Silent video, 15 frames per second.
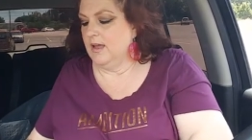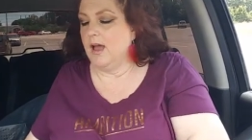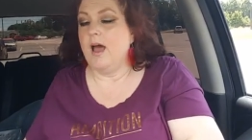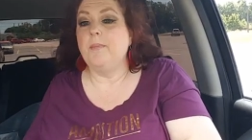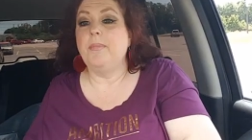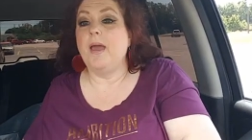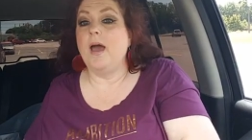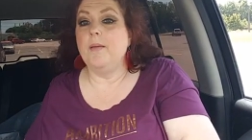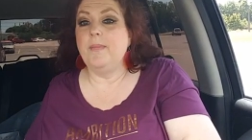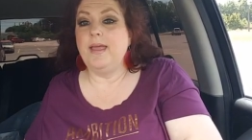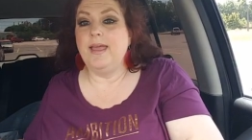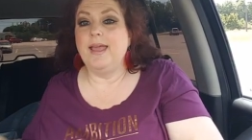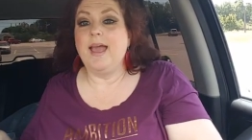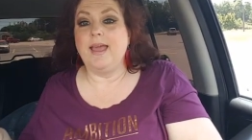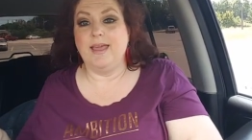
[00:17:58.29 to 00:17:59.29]

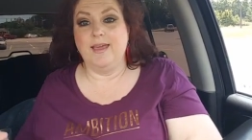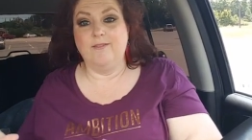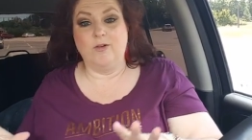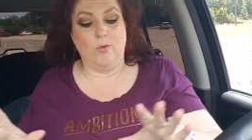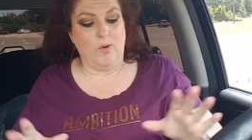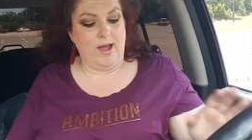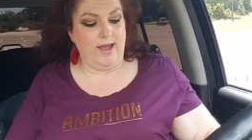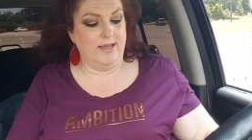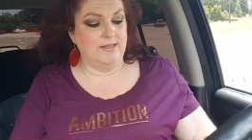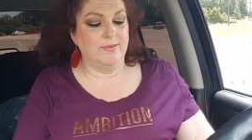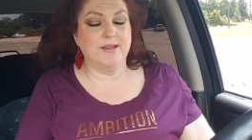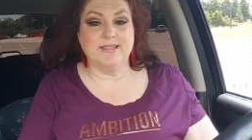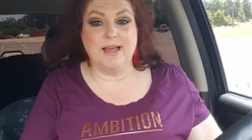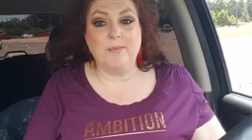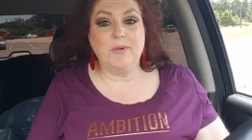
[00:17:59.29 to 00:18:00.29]
upcoming giveaways
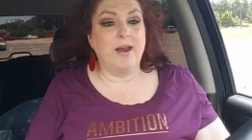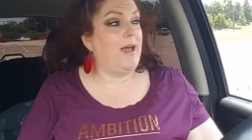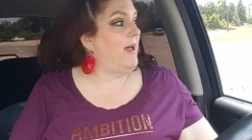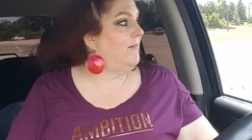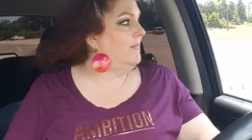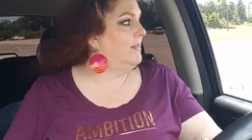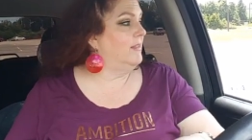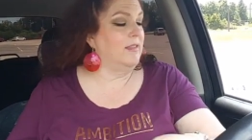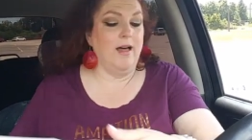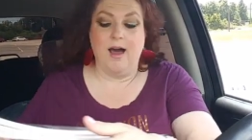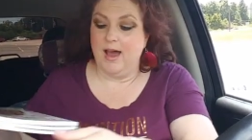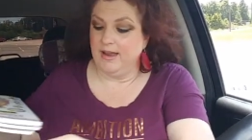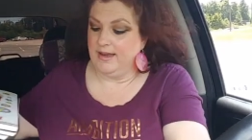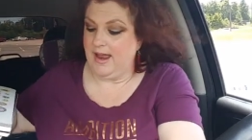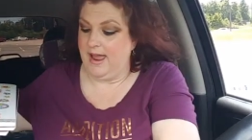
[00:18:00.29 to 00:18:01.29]
because I'm going to have a
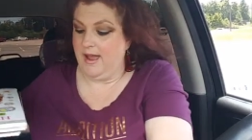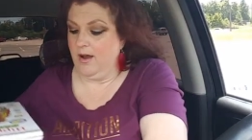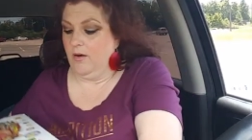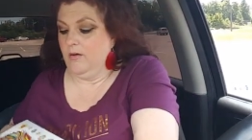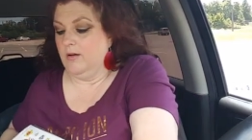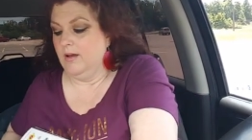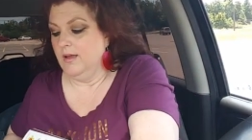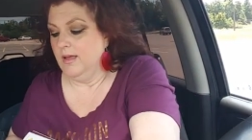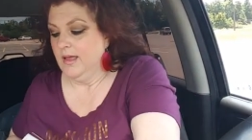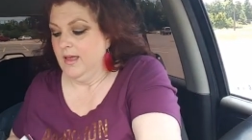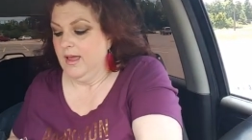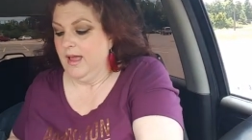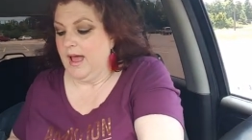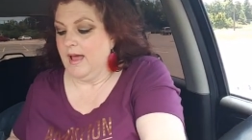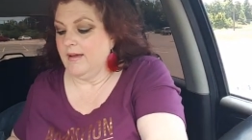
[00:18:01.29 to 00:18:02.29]
lot now.
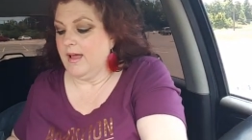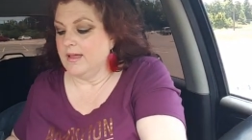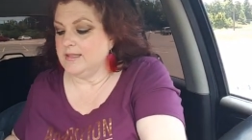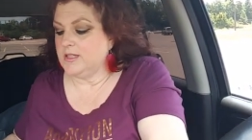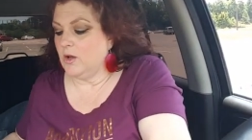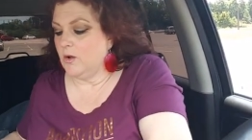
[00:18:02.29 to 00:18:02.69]
I got